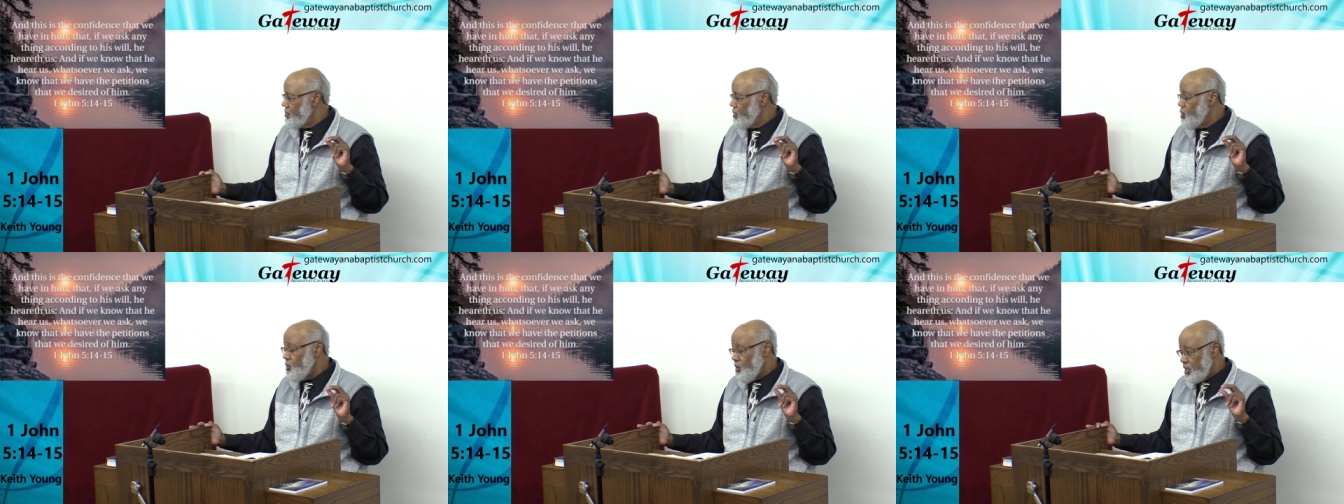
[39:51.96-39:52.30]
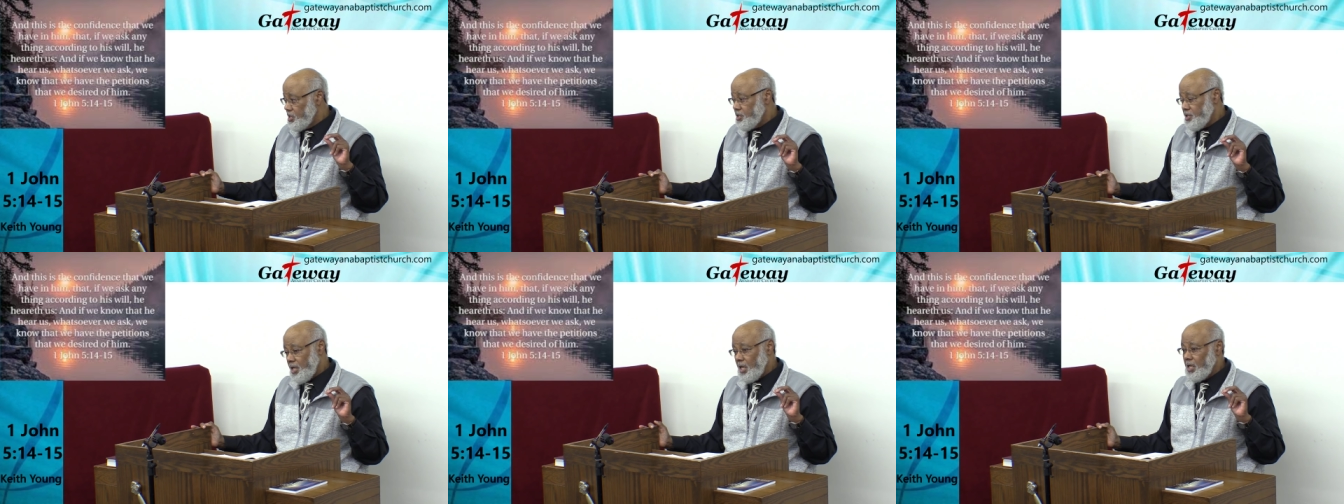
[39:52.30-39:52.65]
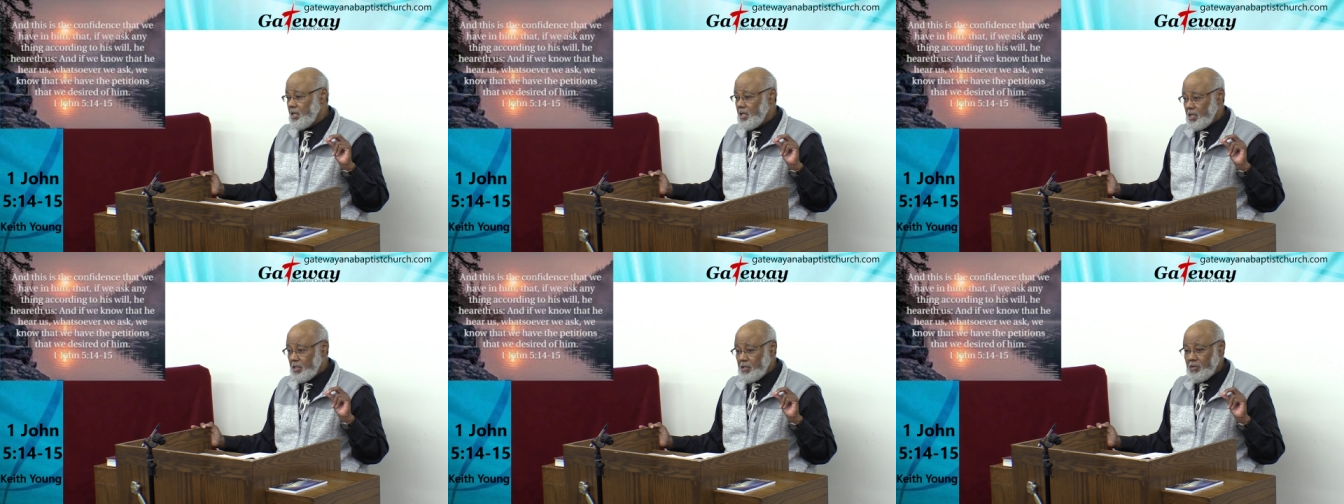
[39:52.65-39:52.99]
Do you
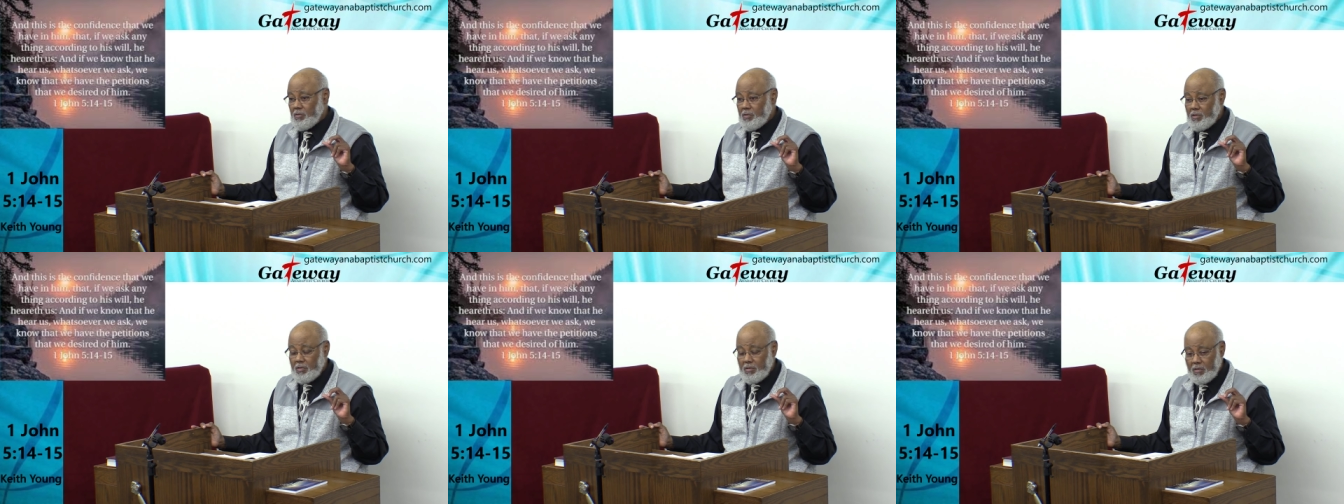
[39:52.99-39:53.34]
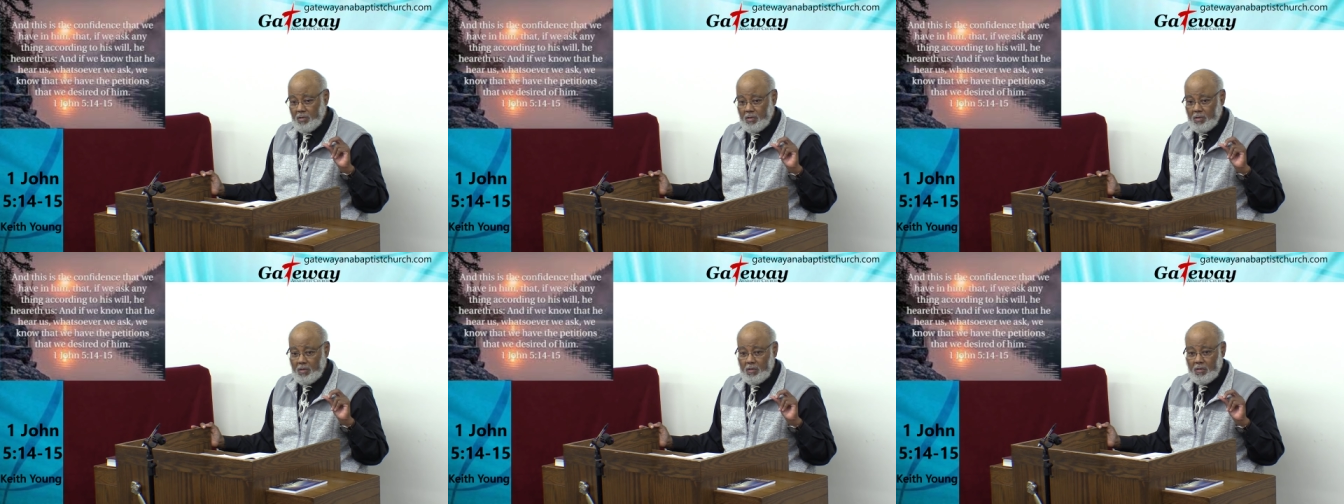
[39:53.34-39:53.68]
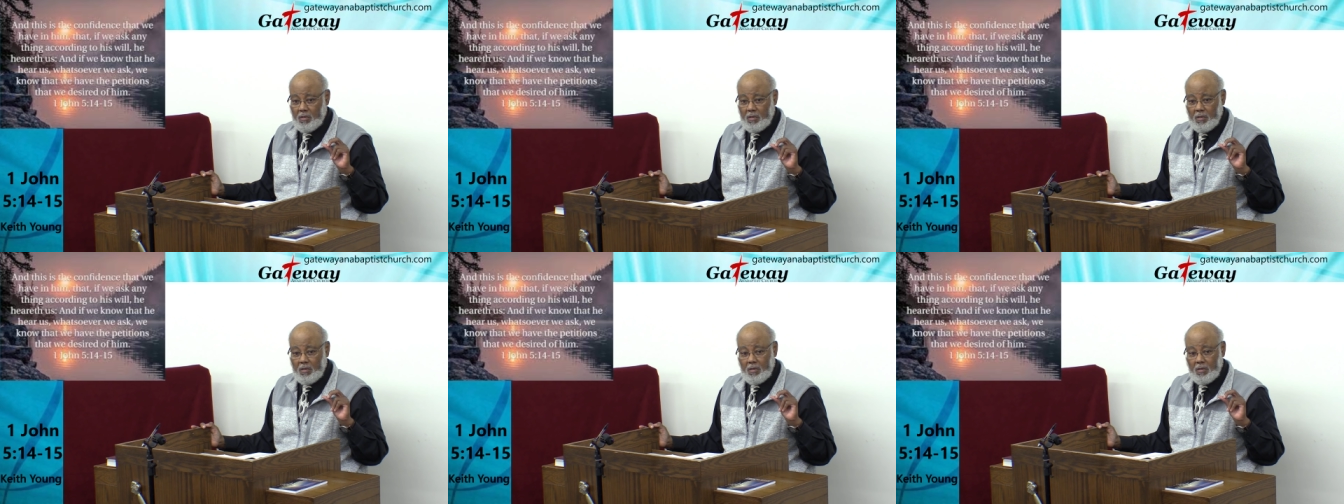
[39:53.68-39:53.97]
understand that, don't you?